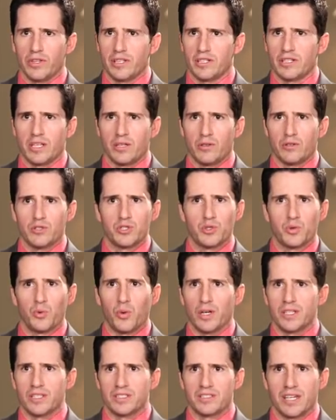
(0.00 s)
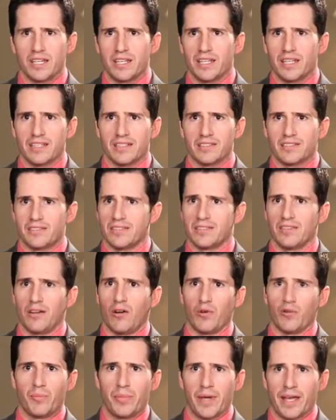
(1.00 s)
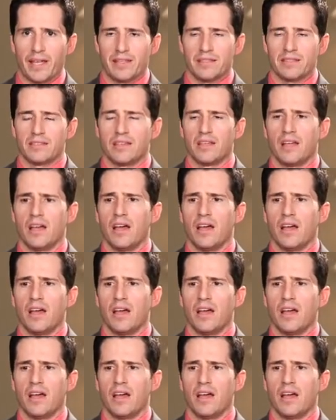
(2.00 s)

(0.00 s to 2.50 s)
that tells you what settings that are best.